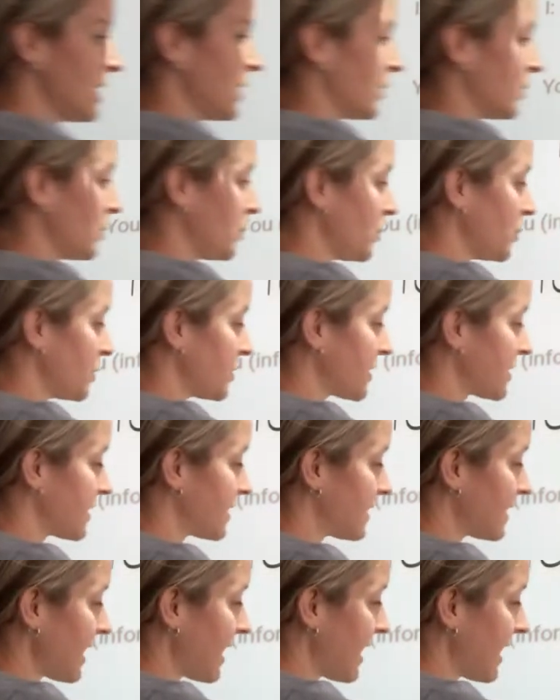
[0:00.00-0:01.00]

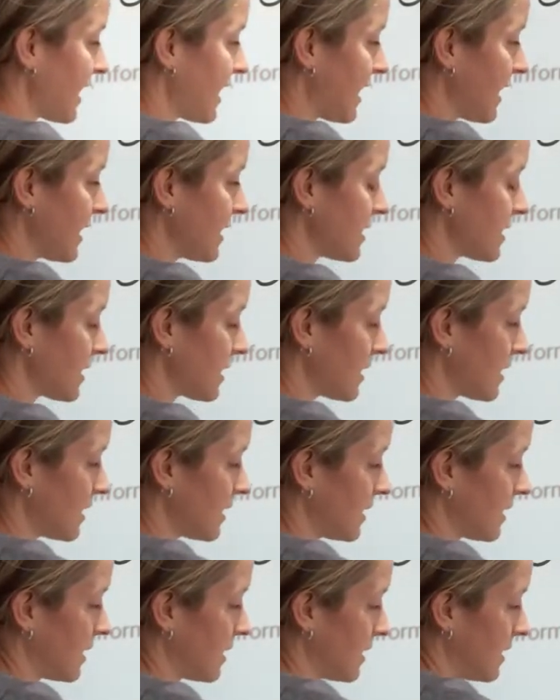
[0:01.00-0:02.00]
Usted.
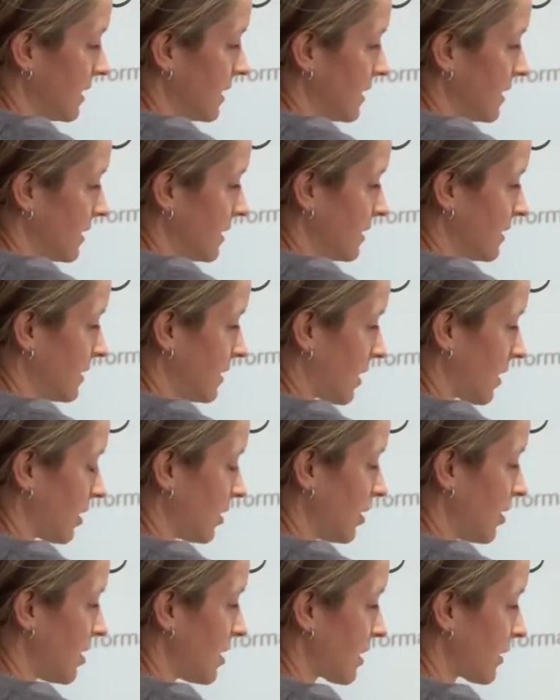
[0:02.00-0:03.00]
Our
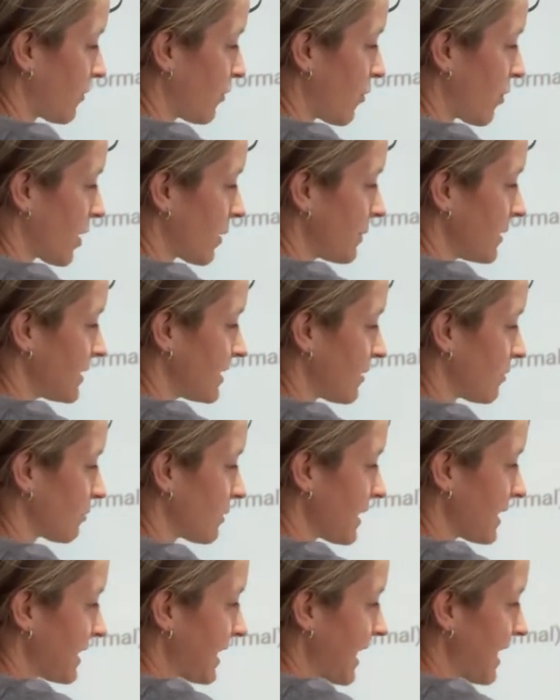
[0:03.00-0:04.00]
long form is it
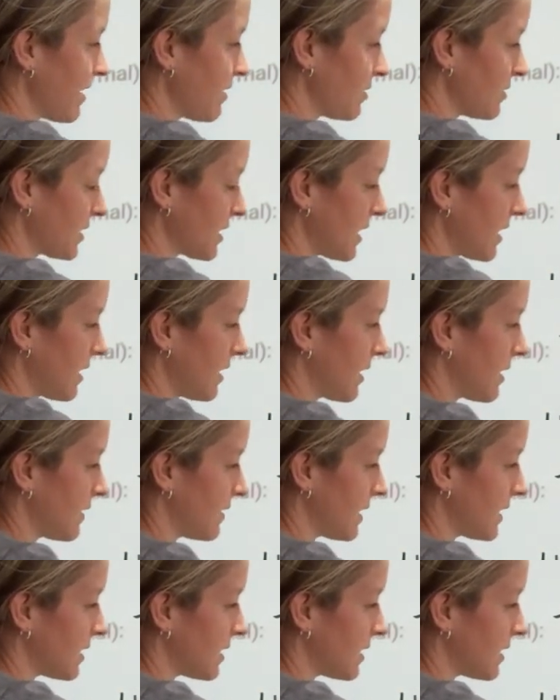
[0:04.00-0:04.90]
written out, and then